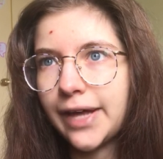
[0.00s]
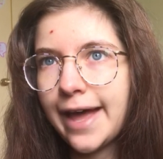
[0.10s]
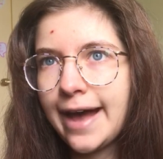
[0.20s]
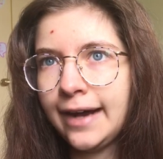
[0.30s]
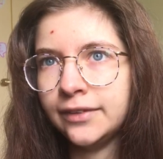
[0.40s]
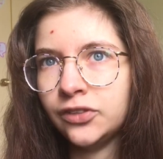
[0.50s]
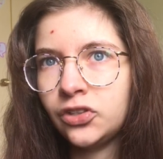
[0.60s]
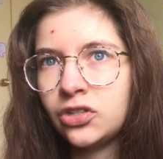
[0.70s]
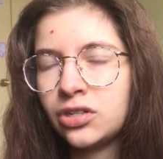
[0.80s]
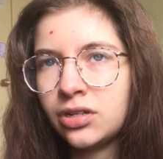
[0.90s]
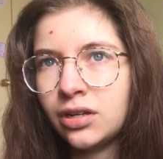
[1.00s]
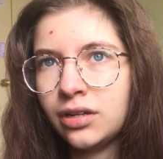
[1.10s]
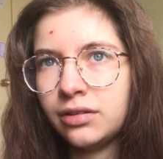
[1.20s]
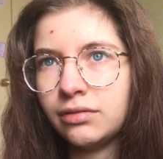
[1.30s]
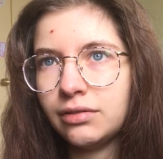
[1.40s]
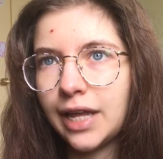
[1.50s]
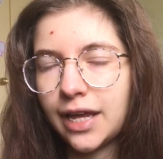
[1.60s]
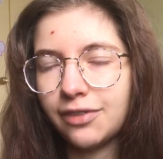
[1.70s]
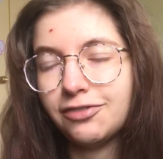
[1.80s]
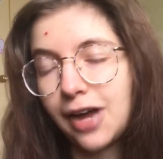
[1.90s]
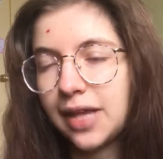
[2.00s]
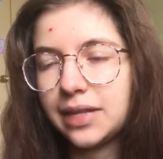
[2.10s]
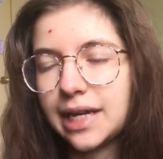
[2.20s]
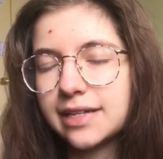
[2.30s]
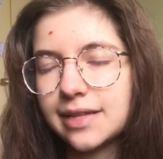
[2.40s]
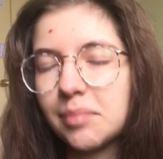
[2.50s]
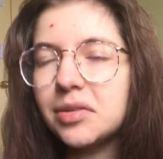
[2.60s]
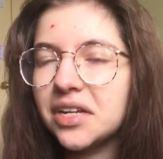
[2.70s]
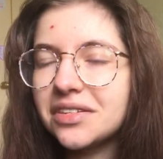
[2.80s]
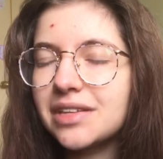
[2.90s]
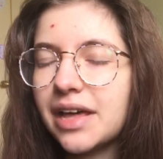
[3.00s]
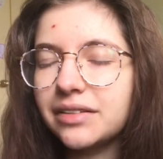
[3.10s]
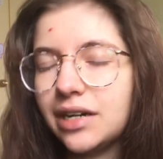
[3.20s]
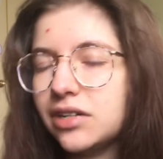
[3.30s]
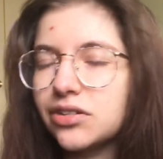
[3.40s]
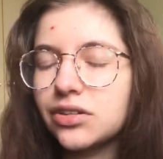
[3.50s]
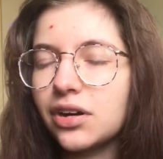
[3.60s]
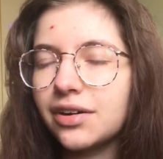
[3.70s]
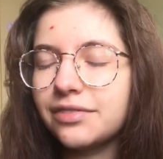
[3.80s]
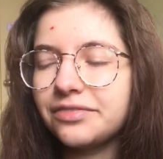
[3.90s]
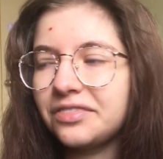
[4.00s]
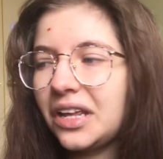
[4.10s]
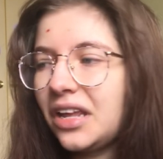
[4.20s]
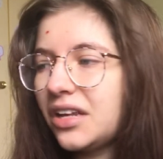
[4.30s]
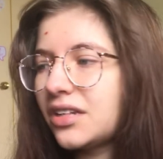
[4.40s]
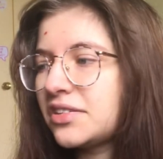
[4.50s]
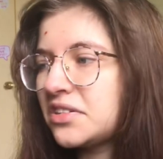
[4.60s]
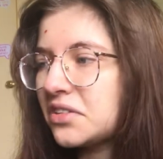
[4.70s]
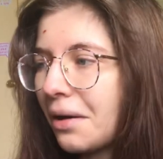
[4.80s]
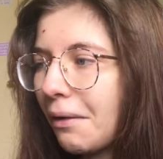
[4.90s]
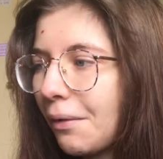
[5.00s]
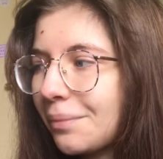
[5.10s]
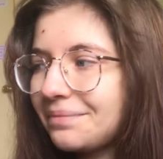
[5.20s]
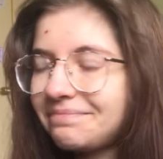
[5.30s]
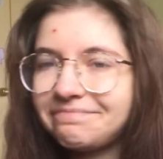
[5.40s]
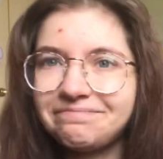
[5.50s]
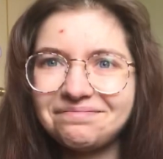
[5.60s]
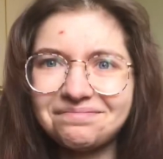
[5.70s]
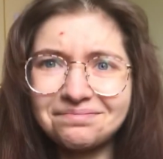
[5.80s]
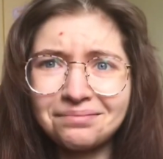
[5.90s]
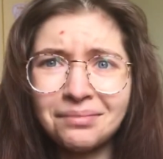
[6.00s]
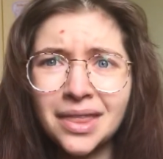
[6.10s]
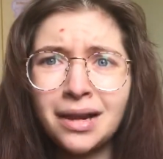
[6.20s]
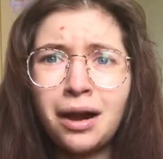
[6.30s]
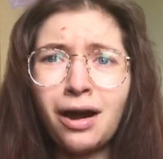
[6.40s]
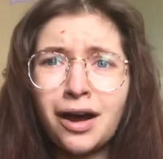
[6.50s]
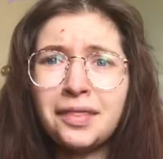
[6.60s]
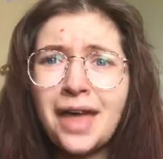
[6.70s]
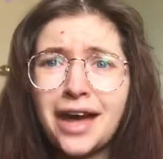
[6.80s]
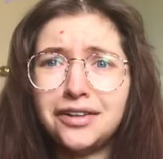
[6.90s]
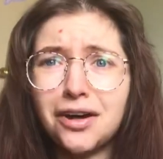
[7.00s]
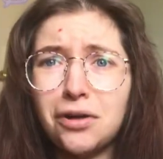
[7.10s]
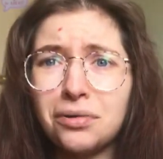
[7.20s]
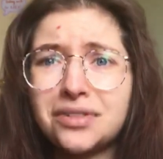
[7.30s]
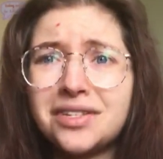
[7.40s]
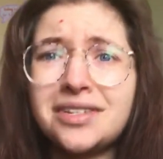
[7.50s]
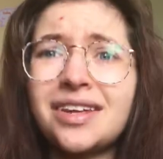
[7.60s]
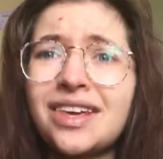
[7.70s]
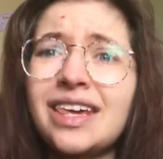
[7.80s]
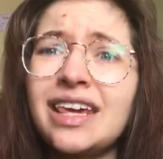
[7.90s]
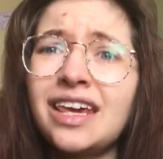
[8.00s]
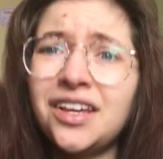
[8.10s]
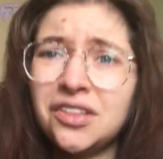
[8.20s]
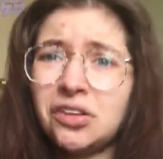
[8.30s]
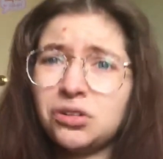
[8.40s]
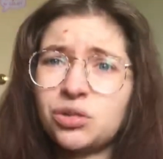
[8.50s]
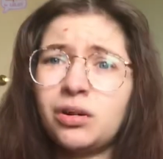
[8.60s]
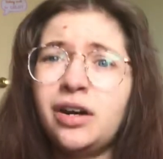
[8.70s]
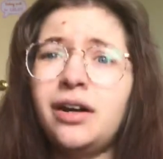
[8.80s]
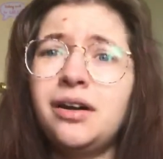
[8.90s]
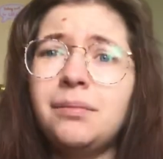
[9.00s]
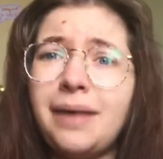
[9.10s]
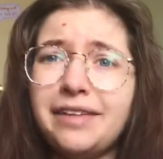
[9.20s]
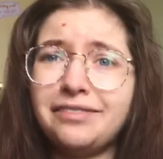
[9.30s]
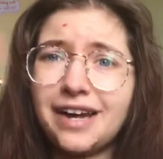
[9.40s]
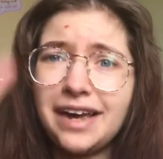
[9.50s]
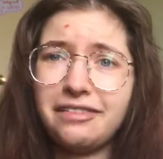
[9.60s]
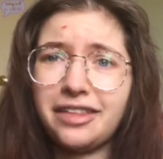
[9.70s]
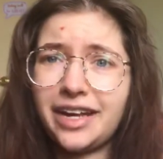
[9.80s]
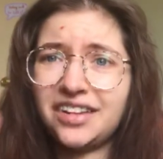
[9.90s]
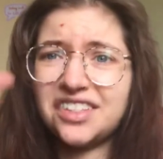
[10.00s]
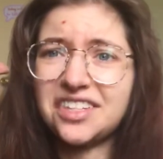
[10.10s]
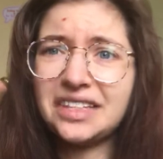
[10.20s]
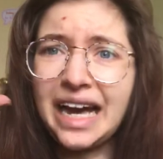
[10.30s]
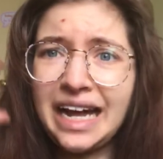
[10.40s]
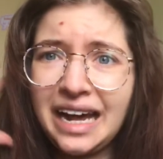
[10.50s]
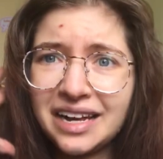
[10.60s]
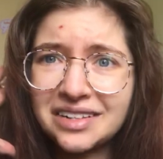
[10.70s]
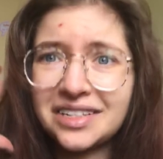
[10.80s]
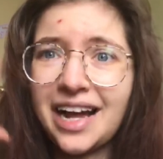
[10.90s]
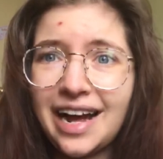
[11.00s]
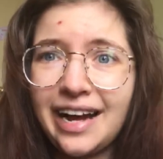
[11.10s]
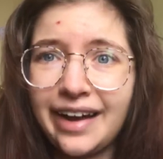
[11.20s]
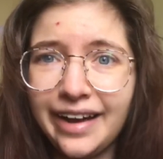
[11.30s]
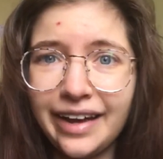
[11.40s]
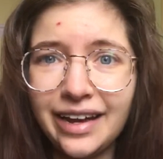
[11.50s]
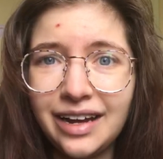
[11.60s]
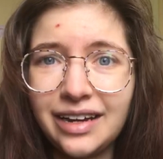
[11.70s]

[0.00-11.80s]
and they can find the acceptance that they deserve. So on that note, those were my five things that I